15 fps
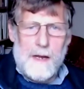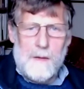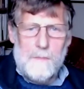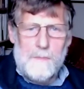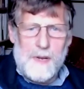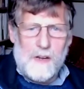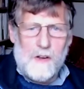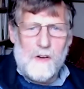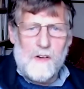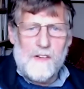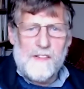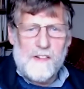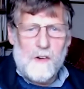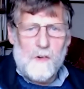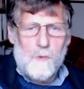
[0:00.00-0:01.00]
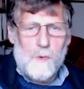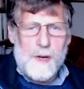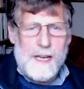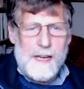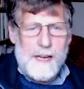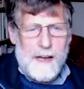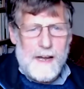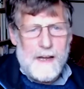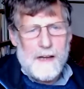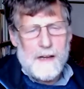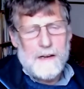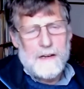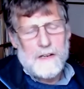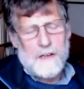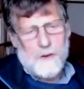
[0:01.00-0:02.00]
because we are
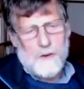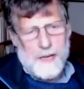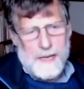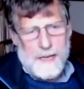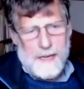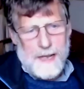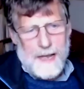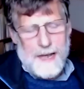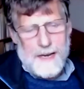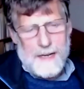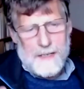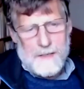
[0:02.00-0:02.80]
looking at